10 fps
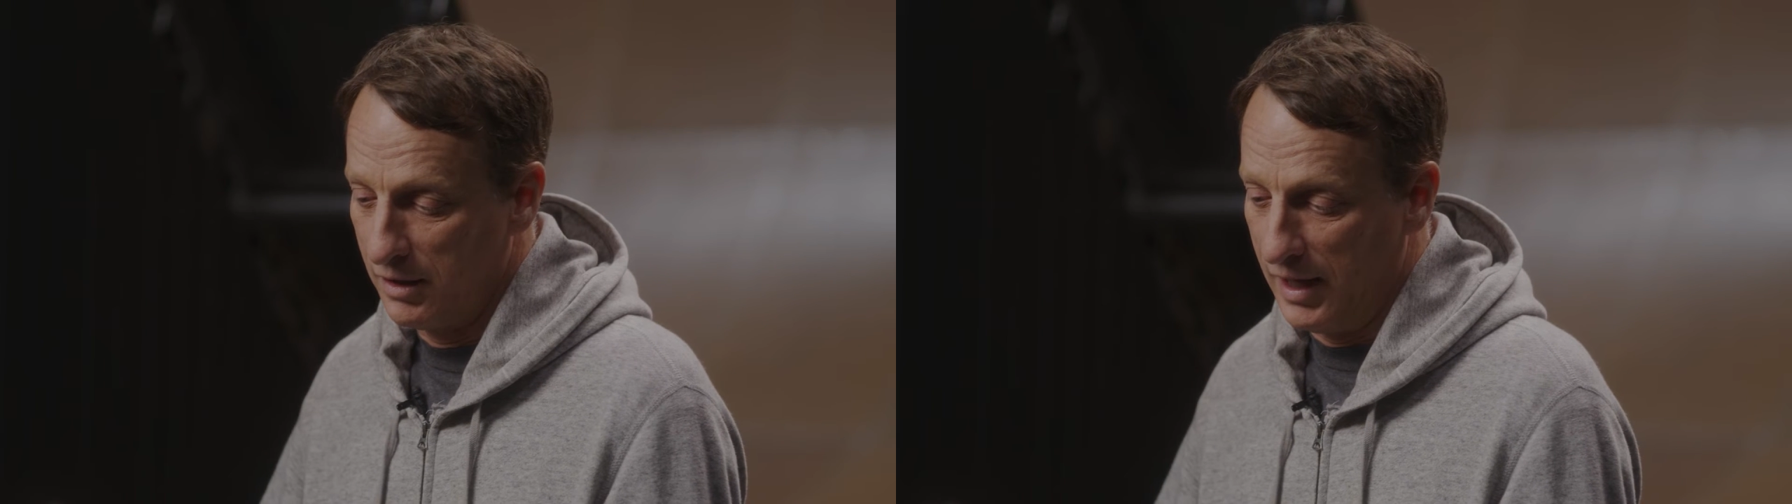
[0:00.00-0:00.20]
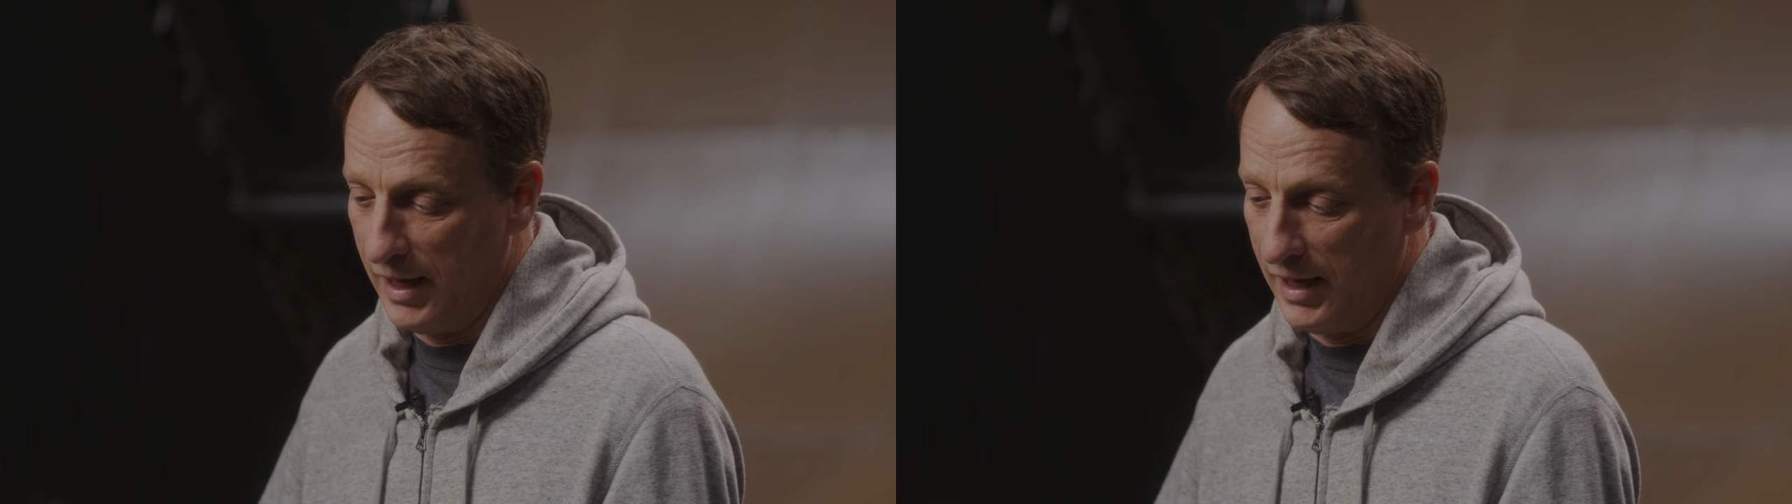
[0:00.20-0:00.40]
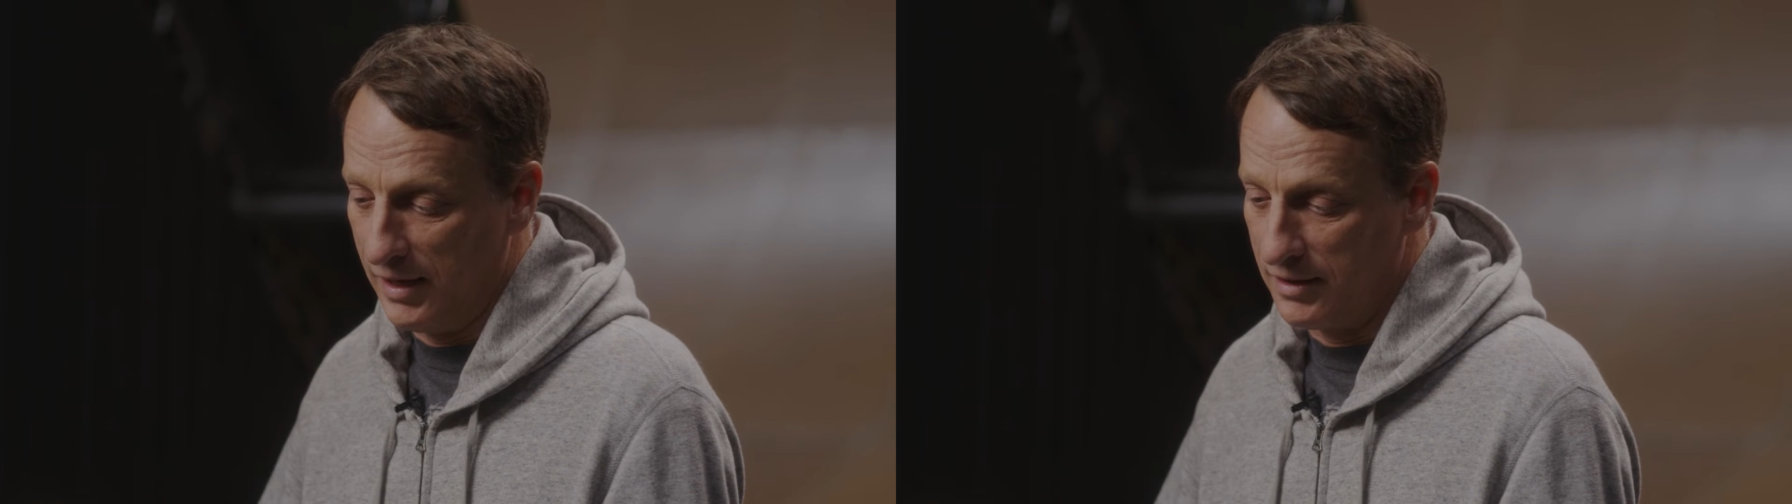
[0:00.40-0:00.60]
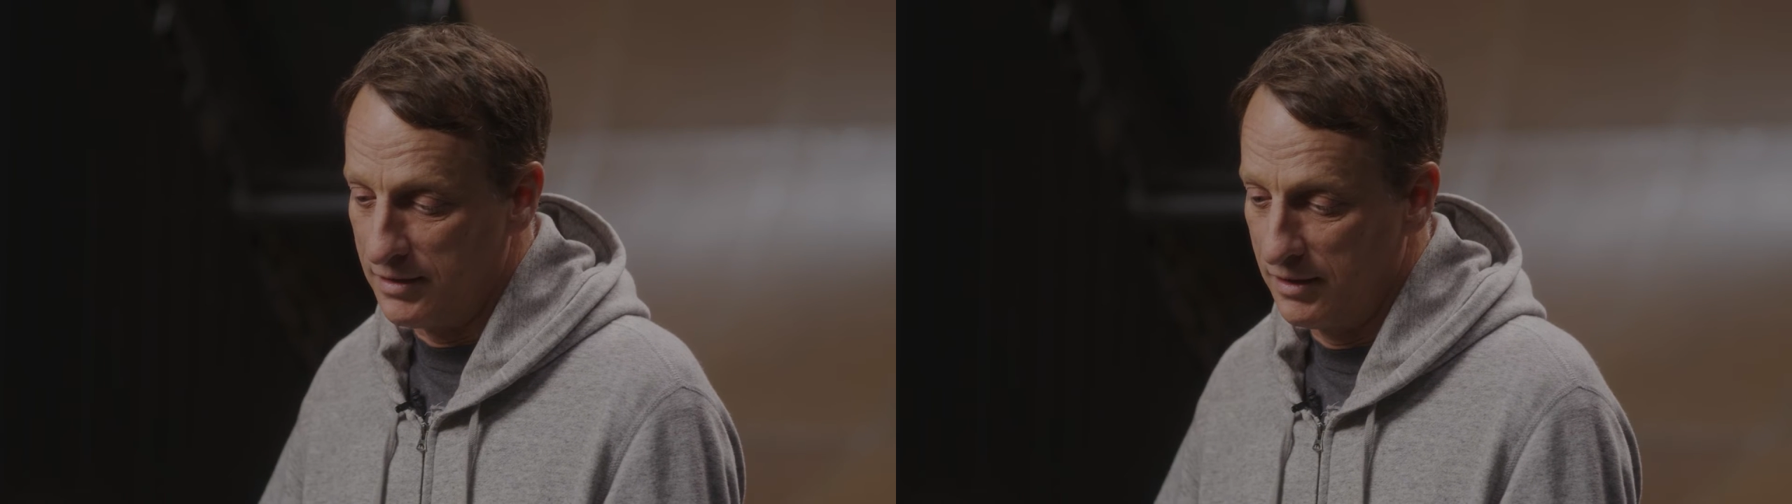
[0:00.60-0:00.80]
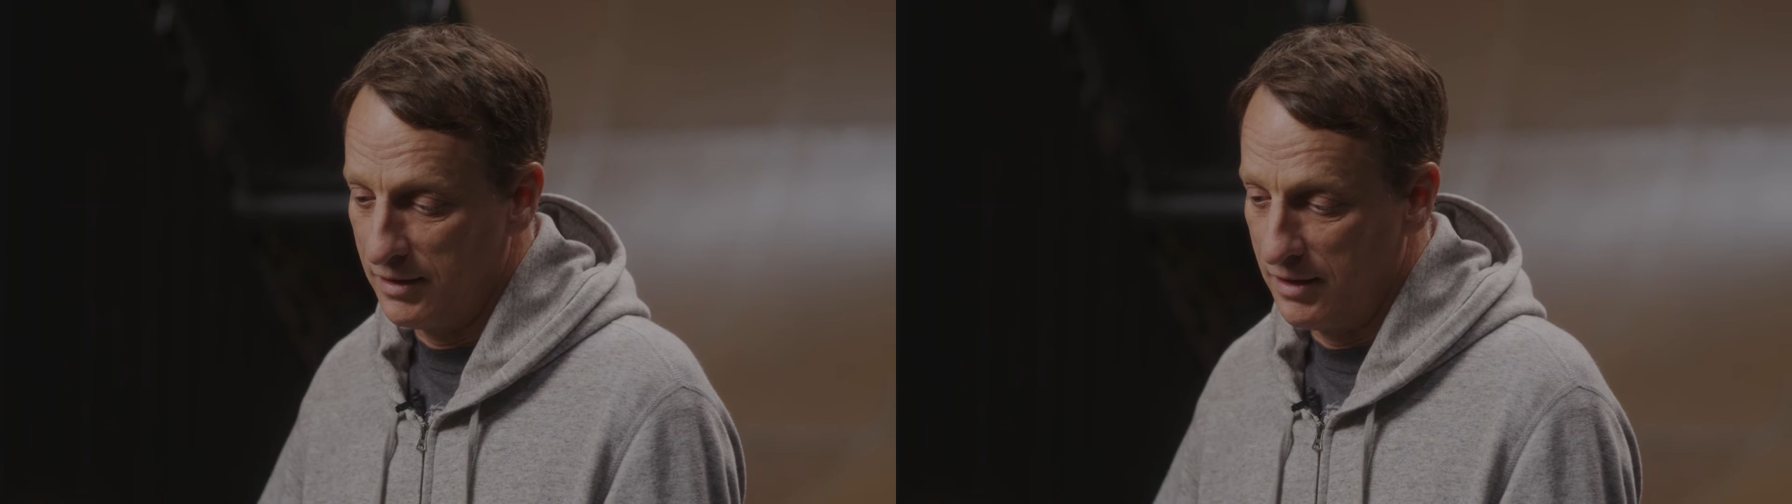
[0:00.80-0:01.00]
and
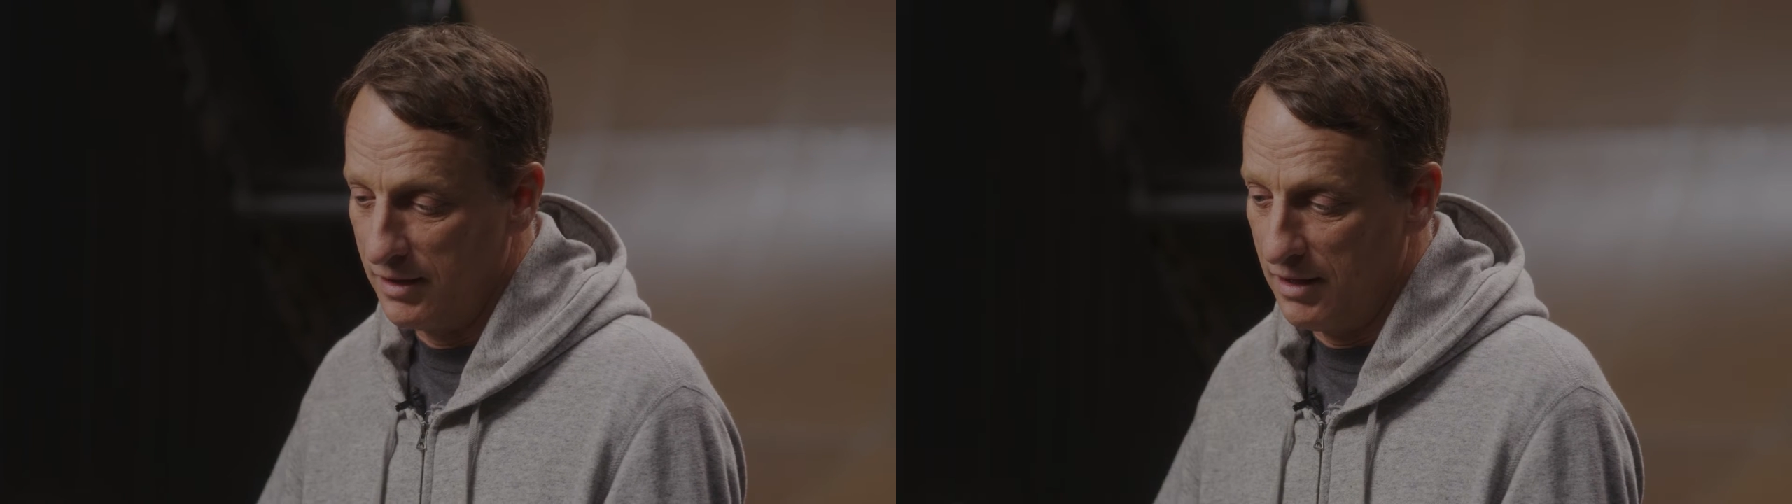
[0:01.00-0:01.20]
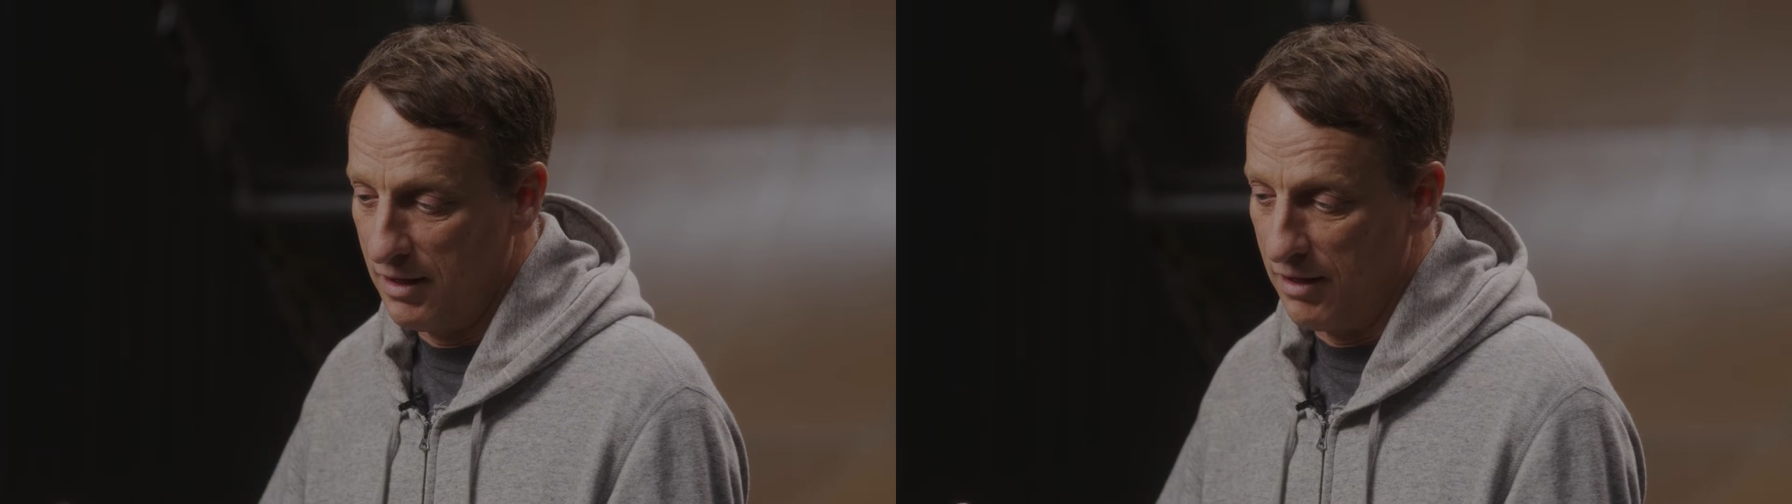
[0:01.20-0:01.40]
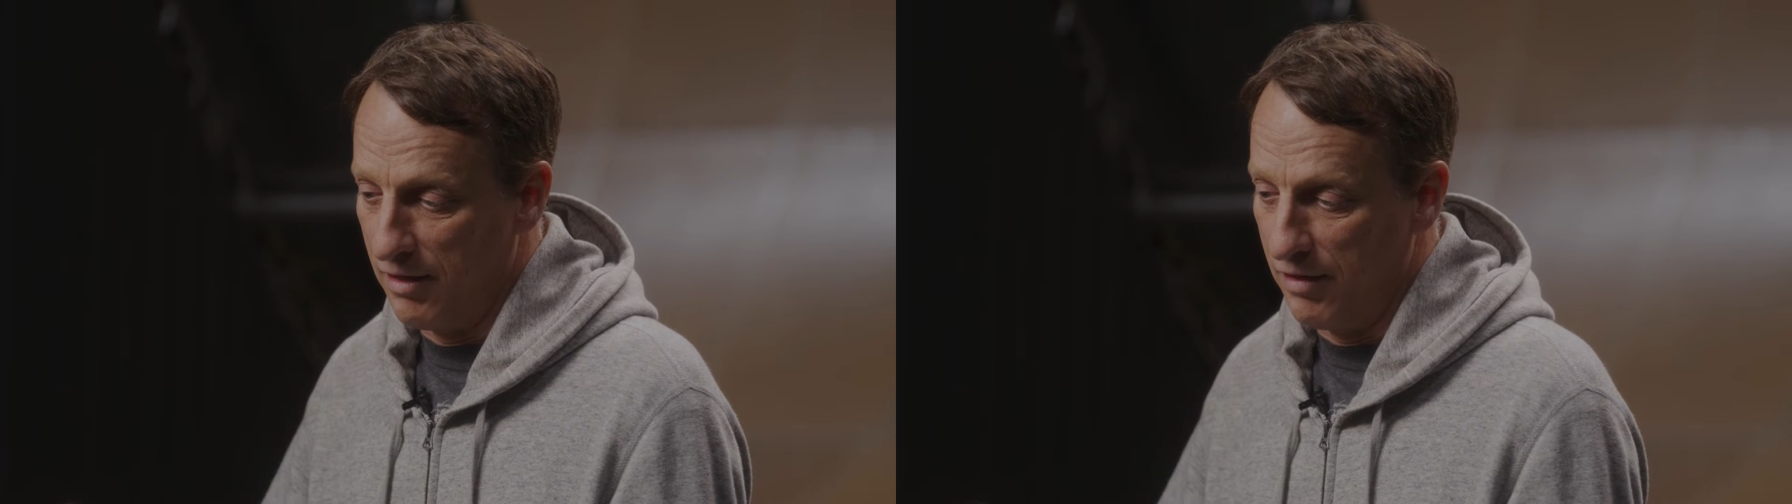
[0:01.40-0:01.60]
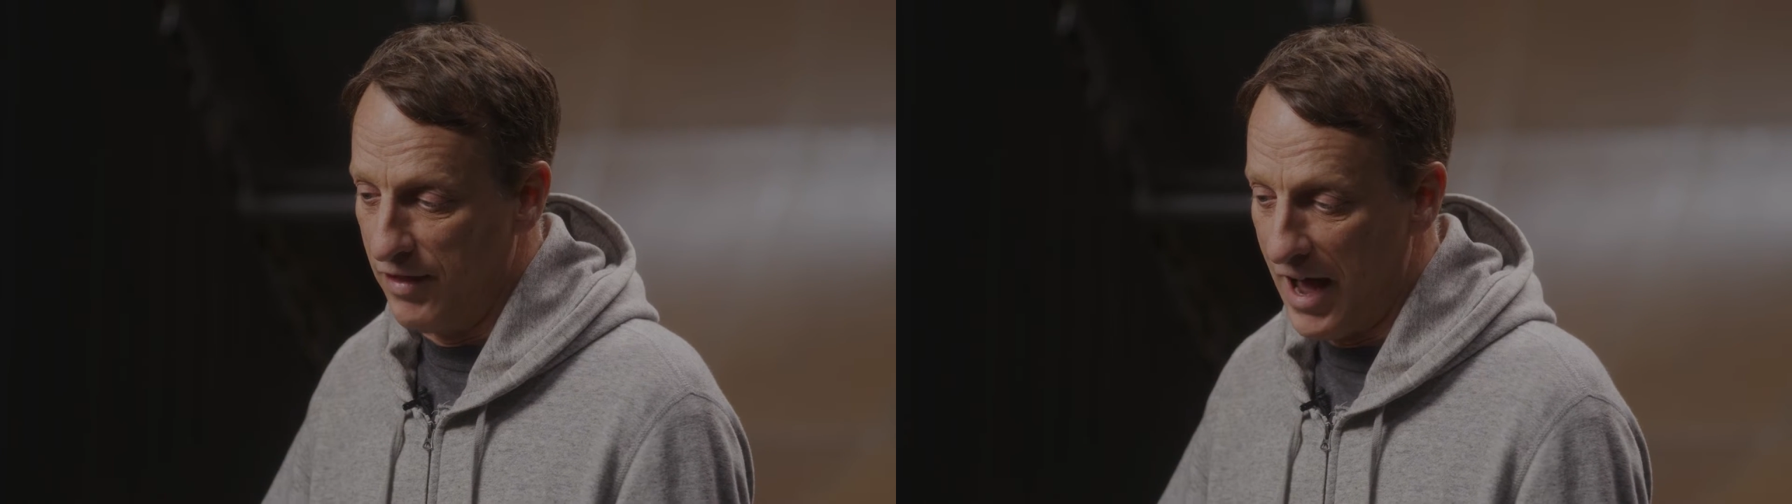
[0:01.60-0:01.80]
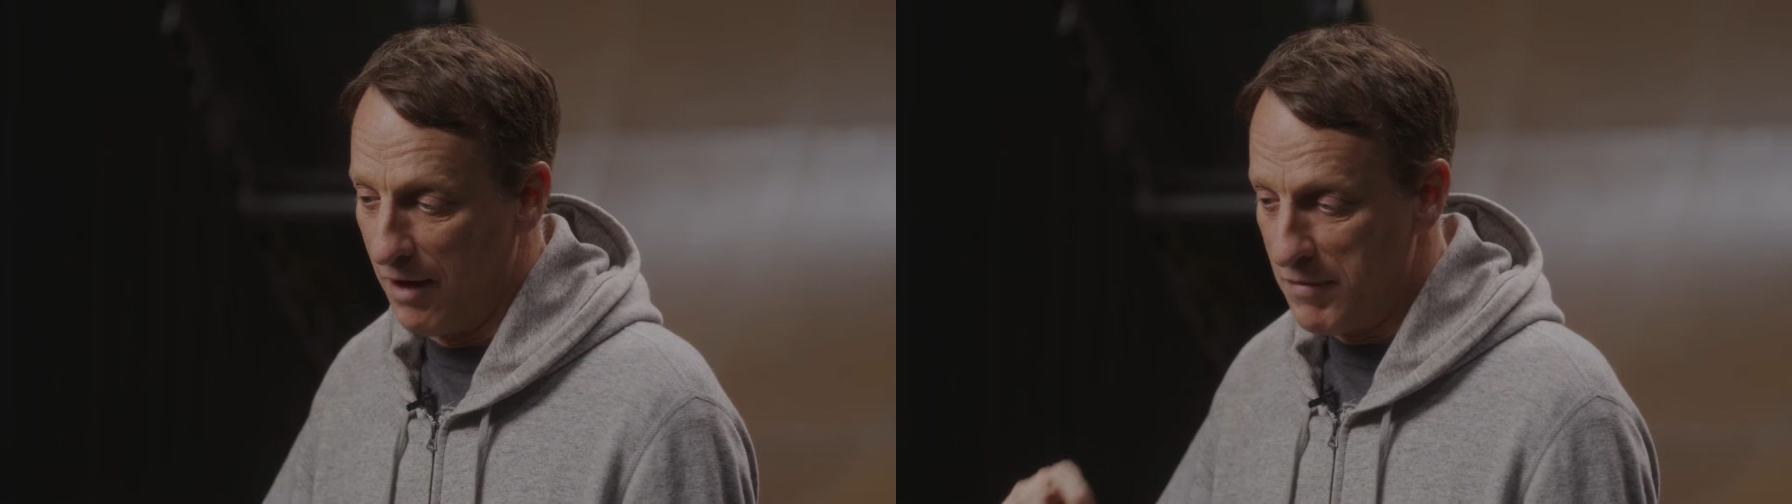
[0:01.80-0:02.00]
that